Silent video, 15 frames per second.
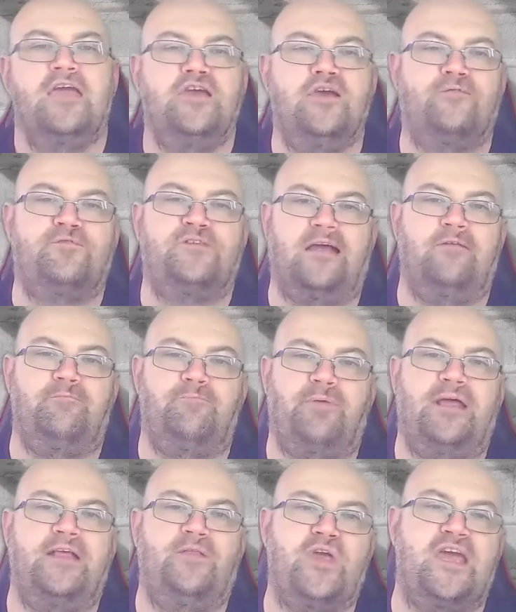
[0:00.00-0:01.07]
You've
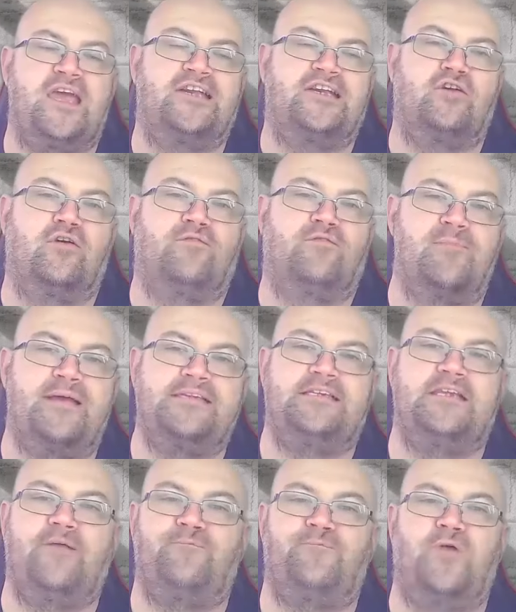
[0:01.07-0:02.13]
downplayed the issue of
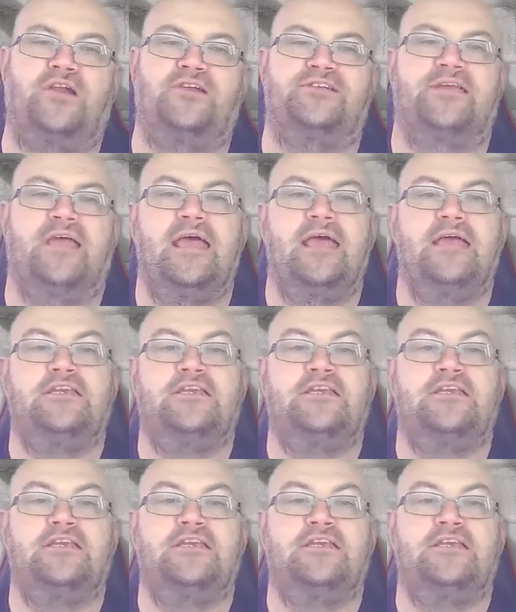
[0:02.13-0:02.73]
domestic violence